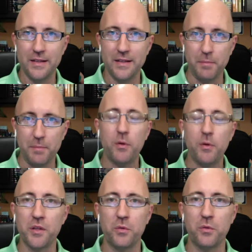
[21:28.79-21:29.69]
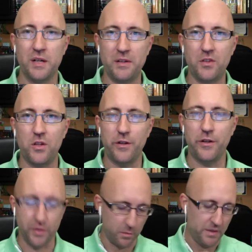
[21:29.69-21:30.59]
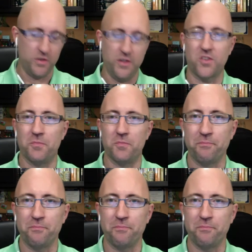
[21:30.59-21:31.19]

people who really want to be serious with their business.